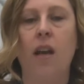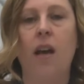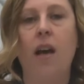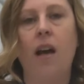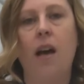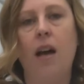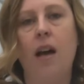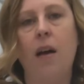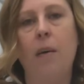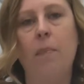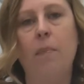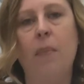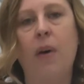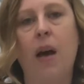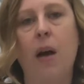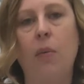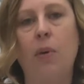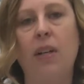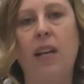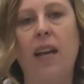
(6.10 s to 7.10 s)

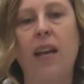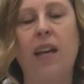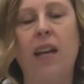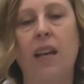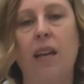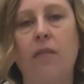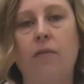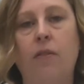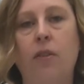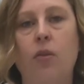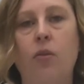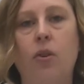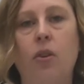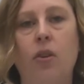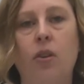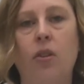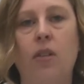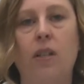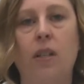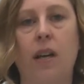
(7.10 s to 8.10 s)
I would like if you
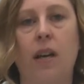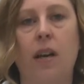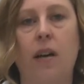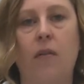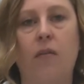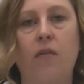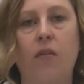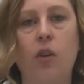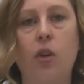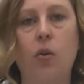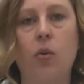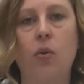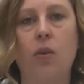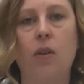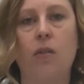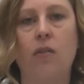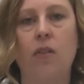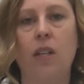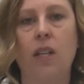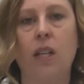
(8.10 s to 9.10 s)
could view
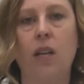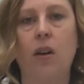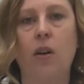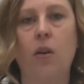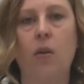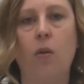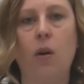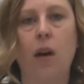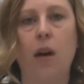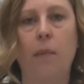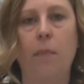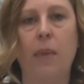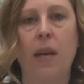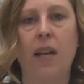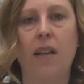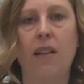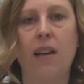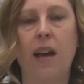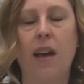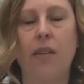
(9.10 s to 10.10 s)
the video
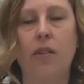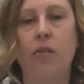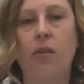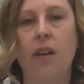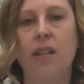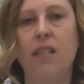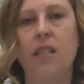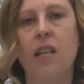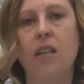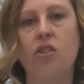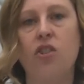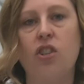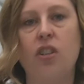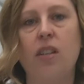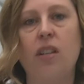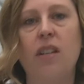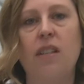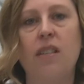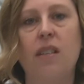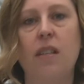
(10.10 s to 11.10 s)
male catheterization,
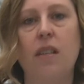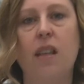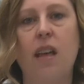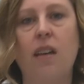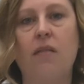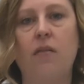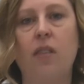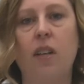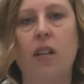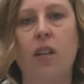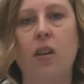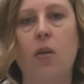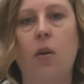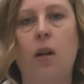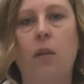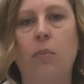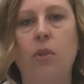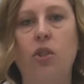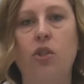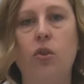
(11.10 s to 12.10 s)
because in that video
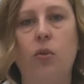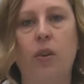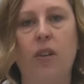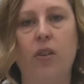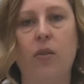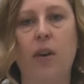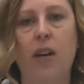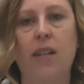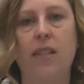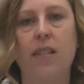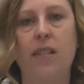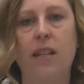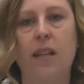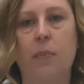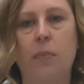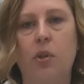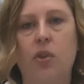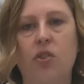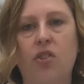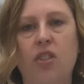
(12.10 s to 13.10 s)
I'll be showing you how to set
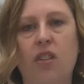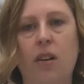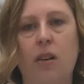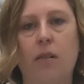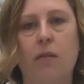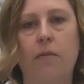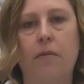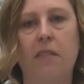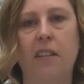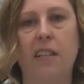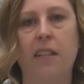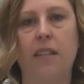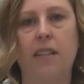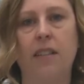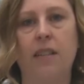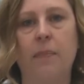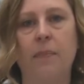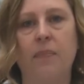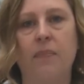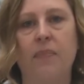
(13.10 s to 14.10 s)
up your sterile field.
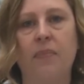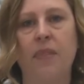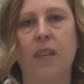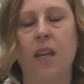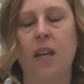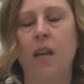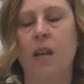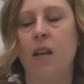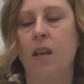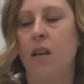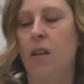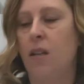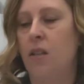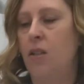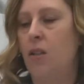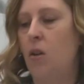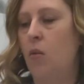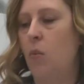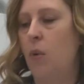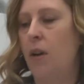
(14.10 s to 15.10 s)

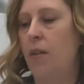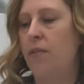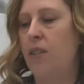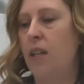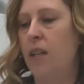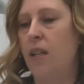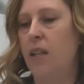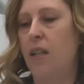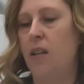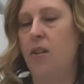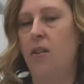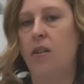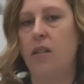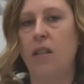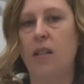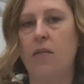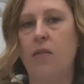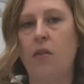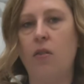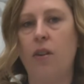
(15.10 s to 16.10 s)
So what I've done here is
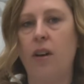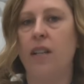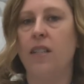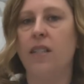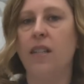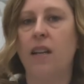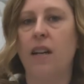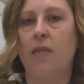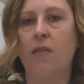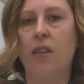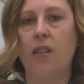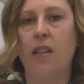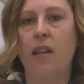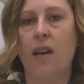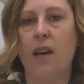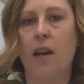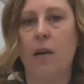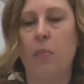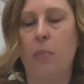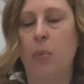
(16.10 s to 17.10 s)
I've already set
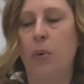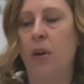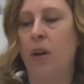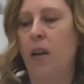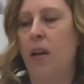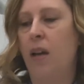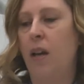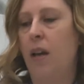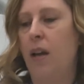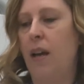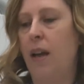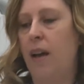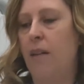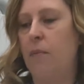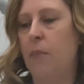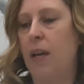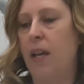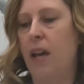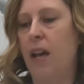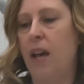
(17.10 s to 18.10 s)
everything up. I have
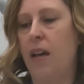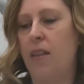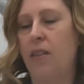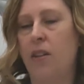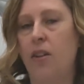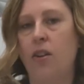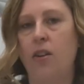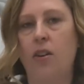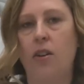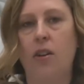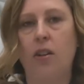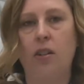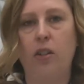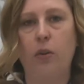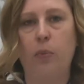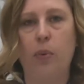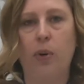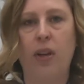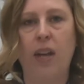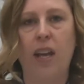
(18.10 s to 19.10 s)
my catheter
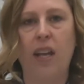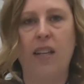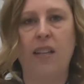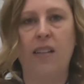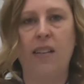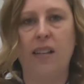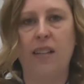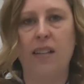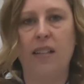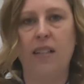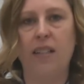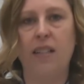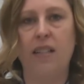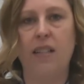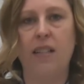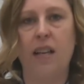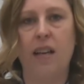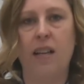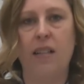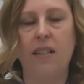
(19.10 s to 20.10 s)
lubricated at
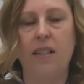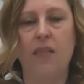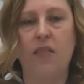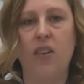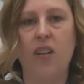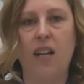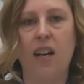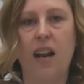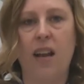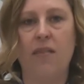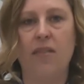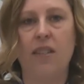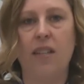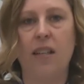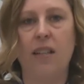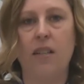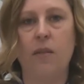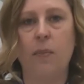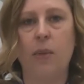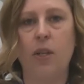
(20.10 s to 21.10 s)
least 7.5
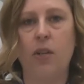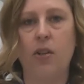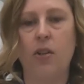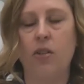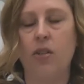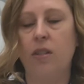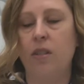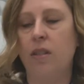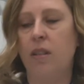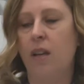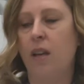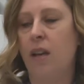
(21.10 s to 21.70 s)
centimeters.